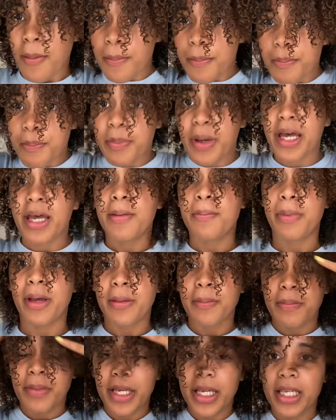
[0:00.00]
but by
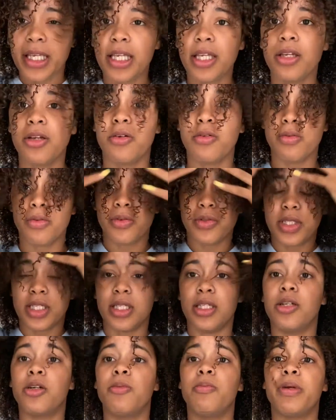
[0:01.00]
picking your roots a
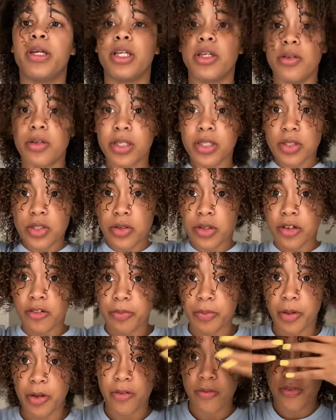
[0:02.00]
little bit, you can sort of
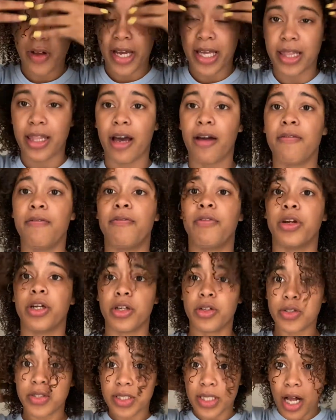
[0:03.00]
provide that for
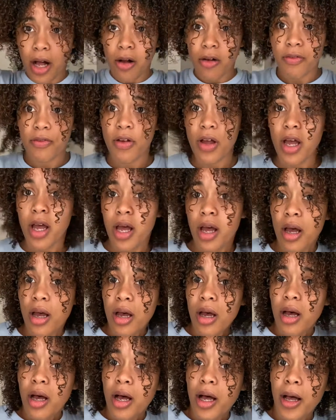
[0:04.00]
yourself.
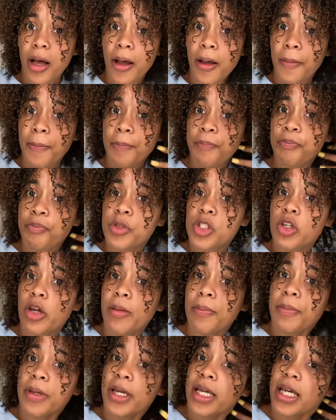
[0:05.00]
So I
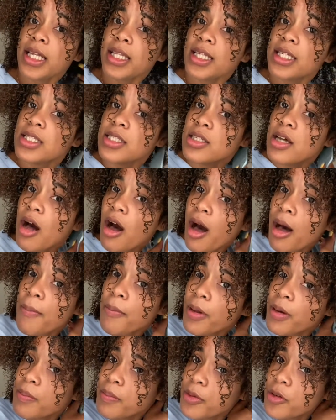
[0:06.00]
pick at the top
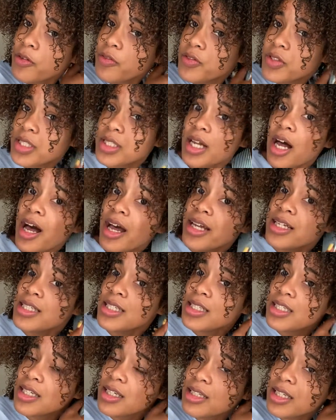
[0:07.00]
on both sides, and
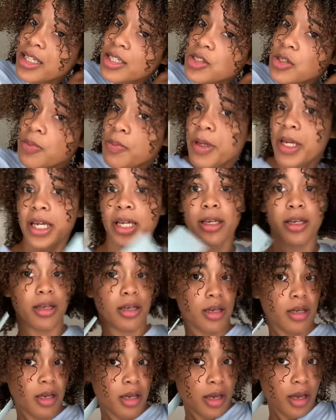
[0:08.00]
then I like to pick
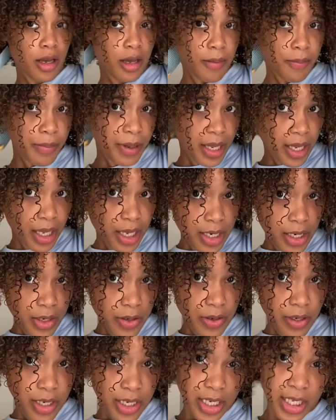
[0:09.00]
a bit
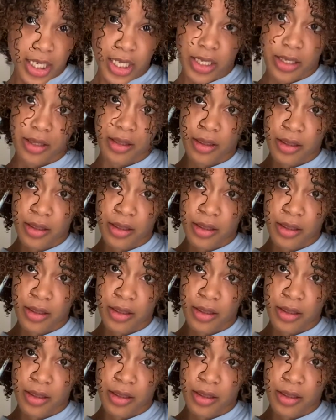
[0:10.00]
underneath,